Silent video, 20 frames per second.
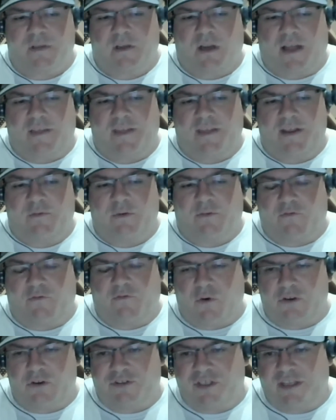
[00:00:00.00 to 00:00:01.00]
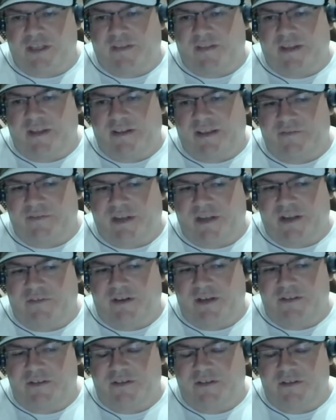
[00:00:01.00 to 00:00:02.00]
I think we're fortunate that they've given
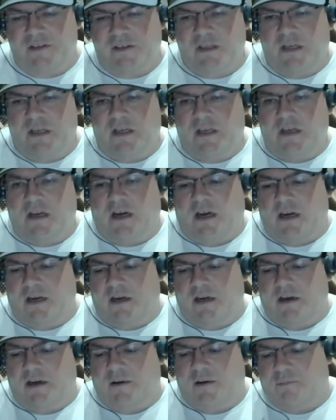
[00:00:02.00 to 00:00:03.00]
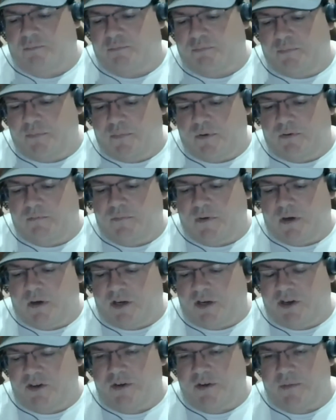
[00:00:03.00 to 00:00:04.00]
us uh,
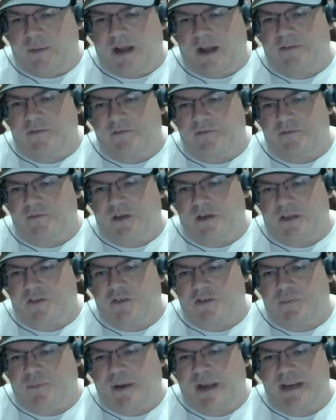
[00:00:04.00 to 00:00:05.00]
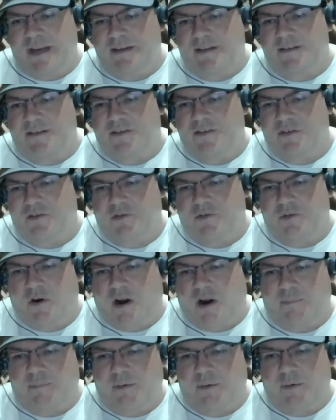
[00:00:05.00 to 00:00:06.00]
a good amount of uh, space to
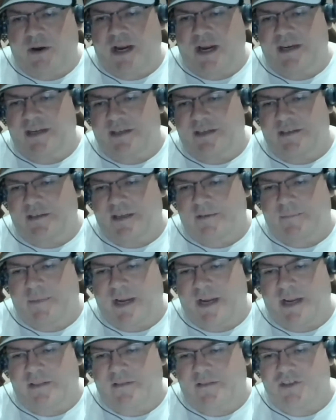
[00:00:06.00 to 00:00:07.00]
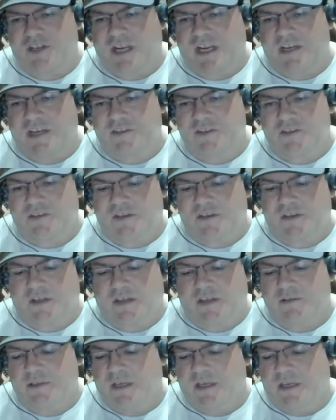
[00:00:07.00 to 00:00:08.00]
operate and, and make the changes.
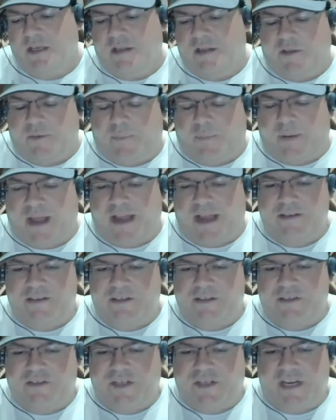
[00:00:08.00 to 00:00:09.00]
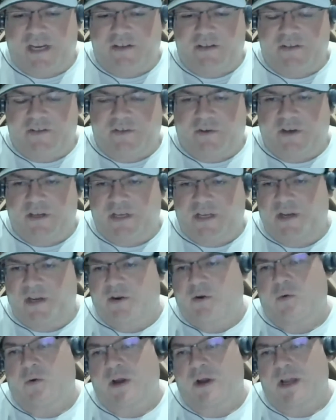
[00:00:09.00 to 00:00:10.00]
Uh, the packaging changes are a year
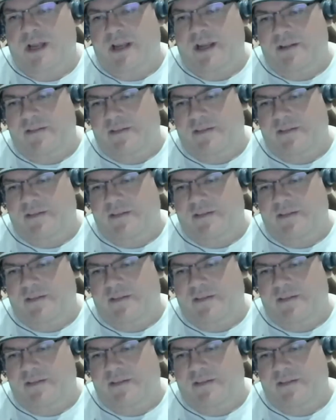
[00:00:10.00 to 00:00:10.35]
away.